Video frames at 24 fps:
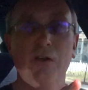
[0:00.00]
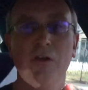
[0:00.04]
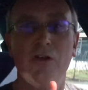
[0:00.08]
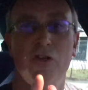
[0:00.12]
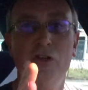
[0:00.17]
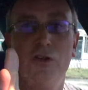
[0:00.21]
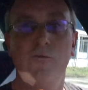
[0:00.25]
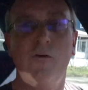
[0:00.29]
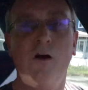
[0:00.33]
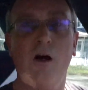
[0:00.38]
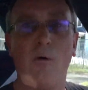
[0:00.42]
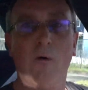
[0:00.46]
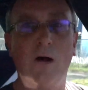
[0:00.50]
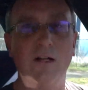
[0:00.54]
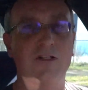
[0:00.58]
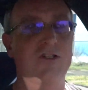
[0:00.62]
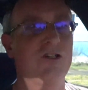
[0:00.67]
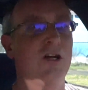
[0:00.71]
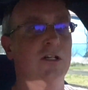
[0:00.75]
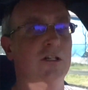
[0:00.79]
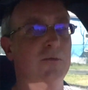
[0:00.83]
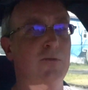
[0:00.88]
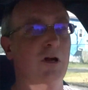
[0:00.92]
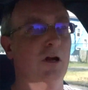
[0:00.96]
You've all watched
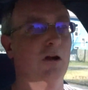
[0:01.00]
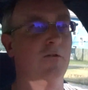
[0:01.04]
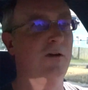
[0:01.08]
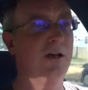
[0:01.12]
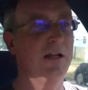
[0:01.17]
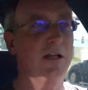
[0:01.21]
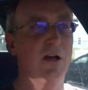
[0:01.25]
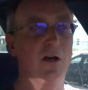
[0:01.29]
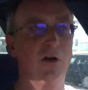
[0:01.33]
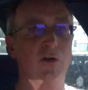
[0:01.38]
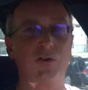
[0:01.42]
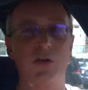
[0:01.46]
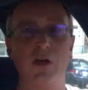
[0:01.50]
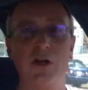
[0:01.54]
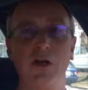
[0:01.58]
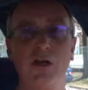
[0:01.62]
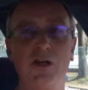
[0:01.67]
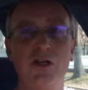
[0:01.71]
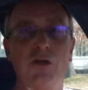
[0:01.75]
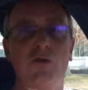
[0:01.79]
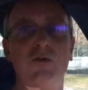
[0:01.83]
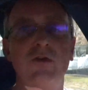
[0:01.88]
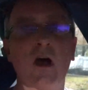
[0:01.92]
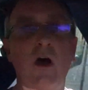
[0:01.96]
Doug DeMuro videos.
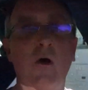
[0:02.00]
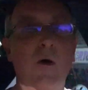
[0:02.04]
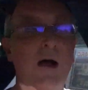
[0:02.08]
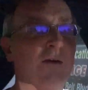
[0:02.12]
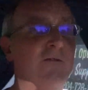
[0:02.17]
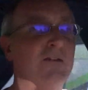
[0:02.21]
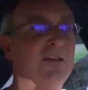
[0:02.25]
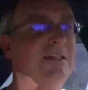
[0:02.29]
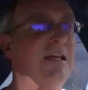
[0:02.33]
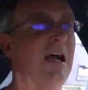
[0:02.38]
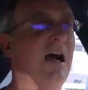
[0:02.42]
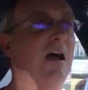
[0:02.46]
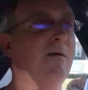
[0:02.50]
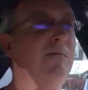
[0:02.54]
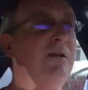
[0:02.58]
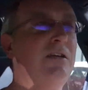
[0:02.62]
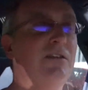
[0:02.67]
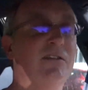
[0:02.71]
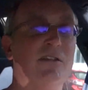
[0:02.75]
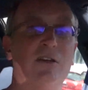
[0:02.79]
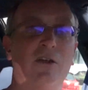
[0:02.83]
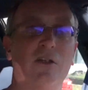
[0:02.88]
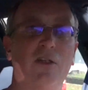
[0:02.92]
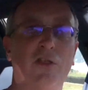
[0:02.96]
You know every time
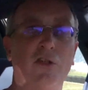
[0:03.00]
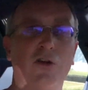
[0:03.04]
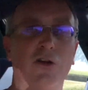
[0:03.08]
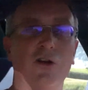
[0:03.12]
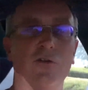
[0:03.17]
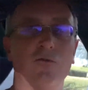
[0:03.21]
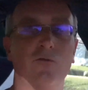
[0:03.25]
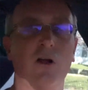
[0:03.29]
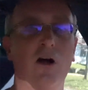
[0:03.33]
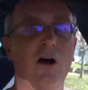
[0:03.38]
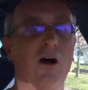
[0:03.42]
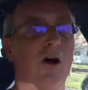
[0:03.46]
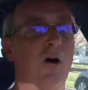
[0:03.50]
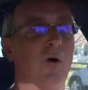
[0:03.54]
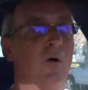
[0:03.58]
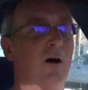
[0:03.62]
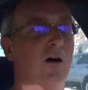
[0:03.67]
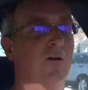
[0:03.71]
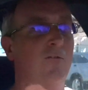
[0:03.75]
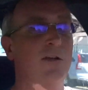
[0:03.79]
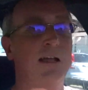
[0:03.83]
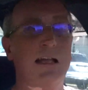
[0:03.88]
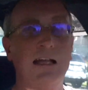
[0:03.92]
he's in a third row of